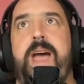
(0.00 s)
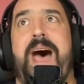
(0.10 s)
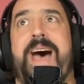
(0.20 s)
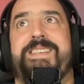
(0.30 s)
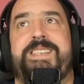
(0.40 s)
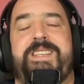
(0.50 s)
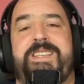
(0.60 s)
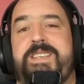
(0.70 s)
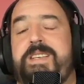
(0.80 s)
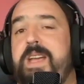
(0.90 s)

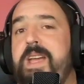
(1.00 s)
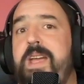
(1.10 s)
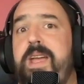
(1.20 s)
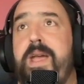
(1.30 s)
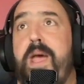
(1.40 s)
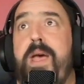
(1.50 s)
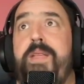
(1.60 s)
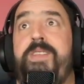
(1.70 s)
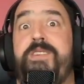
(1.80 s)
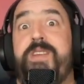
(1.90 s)
asks the
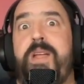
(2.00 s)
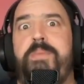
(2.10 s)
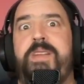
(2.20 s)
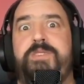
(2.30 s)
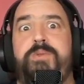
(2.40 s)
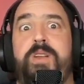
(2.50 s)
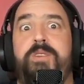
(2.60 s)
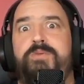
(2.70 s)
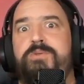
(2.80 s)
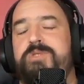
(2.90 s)
Jira
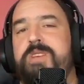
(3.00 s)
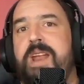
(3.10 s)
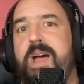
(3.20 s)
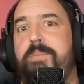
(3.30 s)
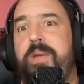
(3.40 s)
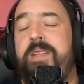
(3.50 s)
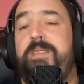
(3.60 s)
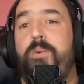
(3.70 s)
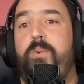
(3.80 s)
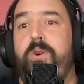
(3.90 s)
administrator to set up in
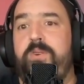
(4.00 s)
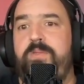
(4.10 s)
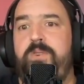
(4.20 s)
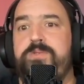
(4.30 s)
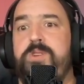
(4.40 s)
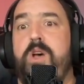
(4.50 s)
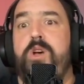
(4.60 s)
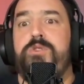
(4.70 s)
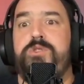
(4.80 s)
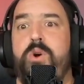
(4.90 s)
the workflows,
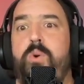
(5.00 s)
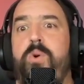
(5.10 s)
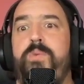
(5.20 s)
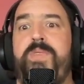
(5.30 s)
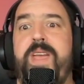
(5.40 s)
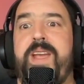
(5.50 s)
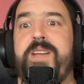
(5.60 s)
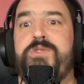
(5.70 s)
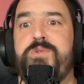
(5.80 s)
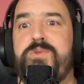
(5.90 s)
so they
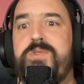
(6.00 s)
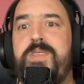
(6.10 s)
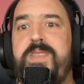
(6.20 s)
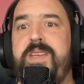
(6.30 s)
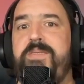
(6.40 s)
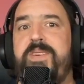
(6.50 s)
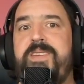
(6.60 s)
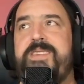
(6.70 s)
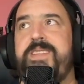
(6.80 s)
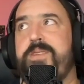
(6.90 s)
can choose
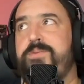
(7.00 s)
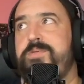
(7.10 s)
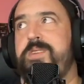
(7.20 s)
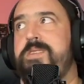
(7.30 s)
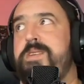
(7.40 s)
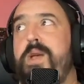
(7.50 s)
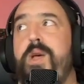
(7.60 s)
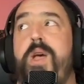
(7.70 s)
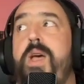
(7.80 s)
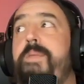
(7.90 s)
different statuses.
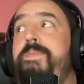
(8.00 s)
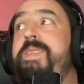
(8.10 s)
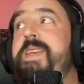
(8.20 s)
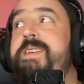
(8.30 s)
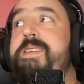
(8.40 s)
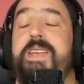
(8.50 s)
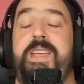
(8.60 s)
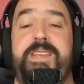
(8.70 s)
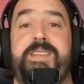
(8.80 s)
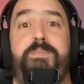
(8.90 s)
This
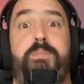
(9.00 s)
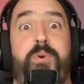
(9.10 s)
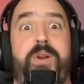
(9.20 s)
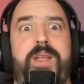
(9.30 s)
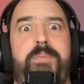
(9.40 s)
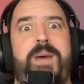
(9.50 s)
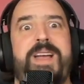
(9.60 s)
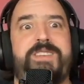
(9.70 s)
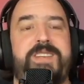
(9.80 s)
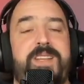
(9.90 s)
is pretty
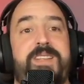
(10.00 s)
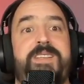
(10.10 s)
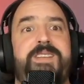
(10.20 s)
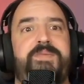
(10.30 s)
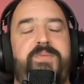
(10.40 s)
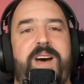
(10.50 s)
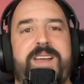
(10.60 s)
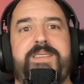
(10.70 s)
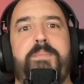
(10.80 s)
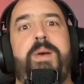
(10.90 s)
much it. This is
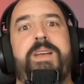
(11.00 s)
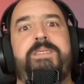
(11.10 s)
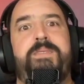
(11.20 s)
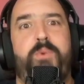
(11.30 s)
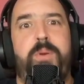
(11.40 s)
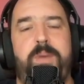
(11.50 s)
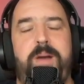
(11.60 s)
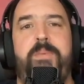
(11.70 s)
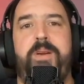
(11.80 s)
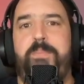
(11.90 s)
fast, but
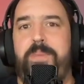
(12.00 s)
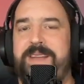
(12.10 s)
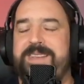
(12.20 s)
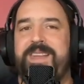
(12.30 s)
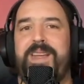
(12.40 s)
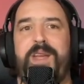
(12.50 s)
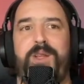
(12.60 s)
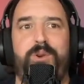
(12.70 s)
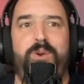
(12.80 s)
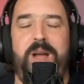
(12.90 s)
remember, please,
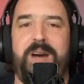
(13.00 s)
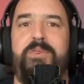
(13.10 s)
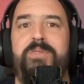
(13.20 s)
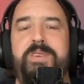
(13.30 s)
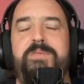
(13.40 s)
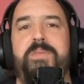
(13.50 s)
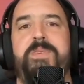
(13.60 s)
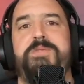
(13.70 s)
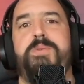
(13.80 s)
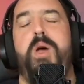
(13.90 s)
you'll have all the
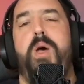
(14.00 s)
information